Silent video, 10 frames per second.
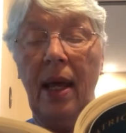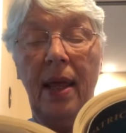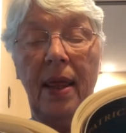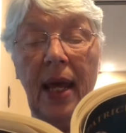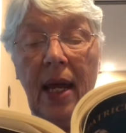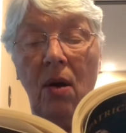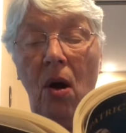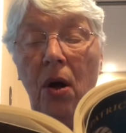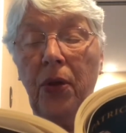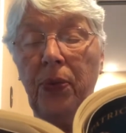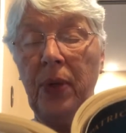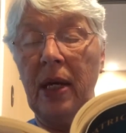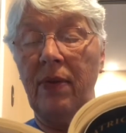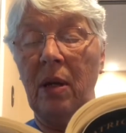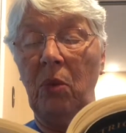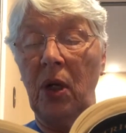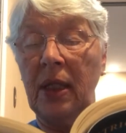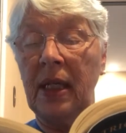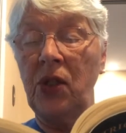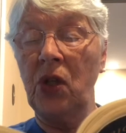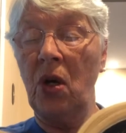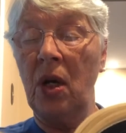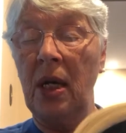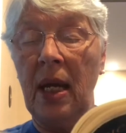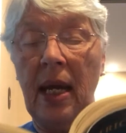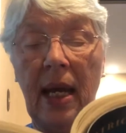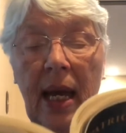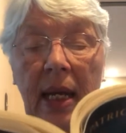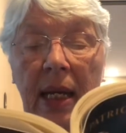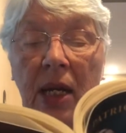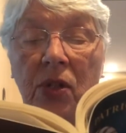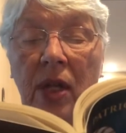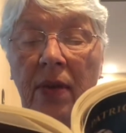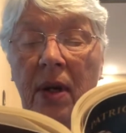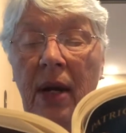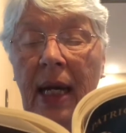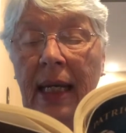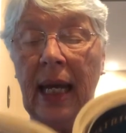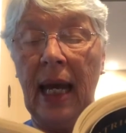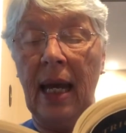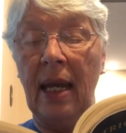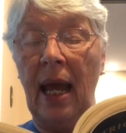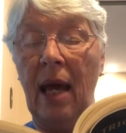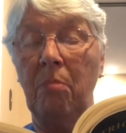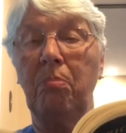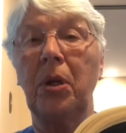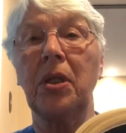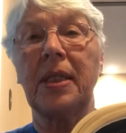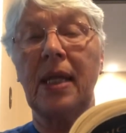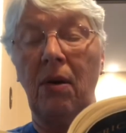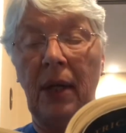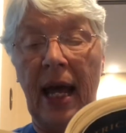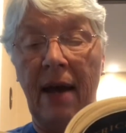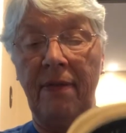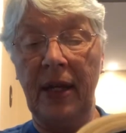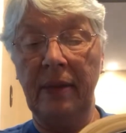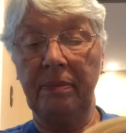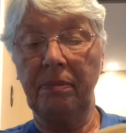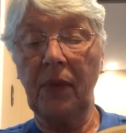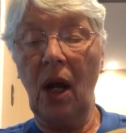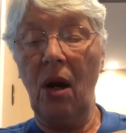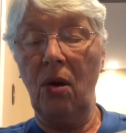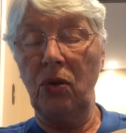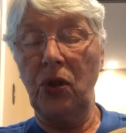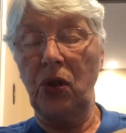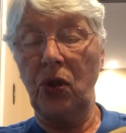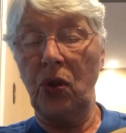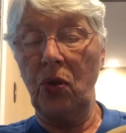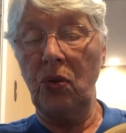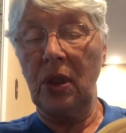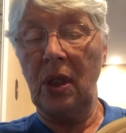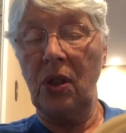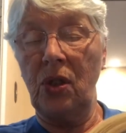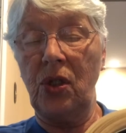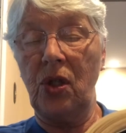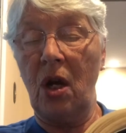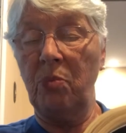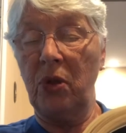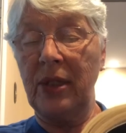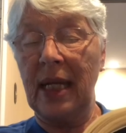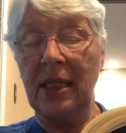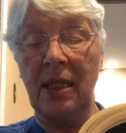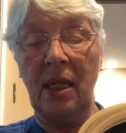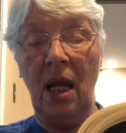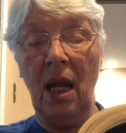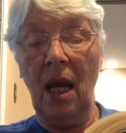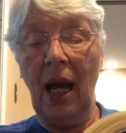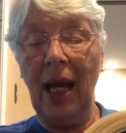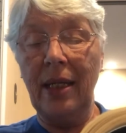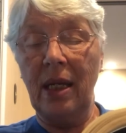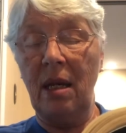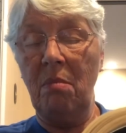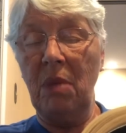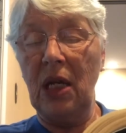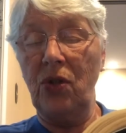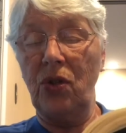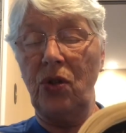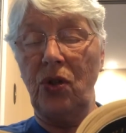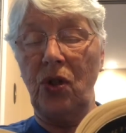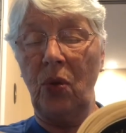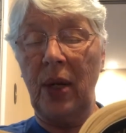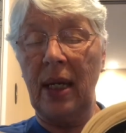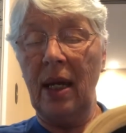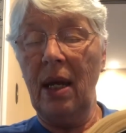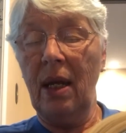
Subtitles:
Then all three of them looked at John and at each other again and burst out laughing. Oh, Susan, John protested. I didn't mean to do it.